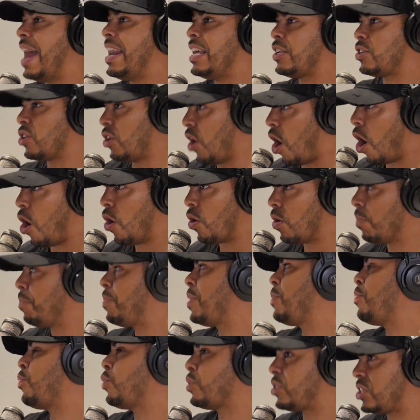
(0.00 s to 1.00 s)
And it's long.
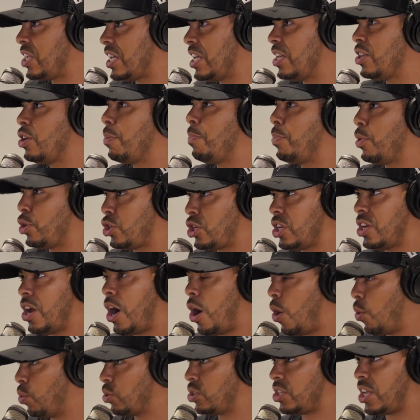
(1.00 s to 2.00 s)
People seeing you pushing the
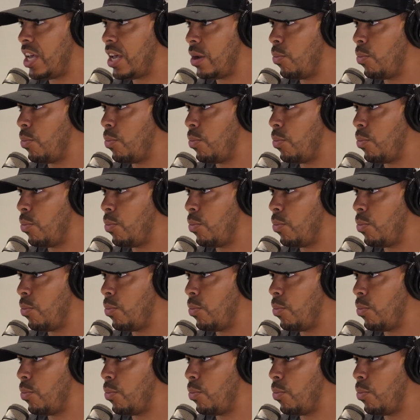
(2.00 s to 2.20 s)
whole thing.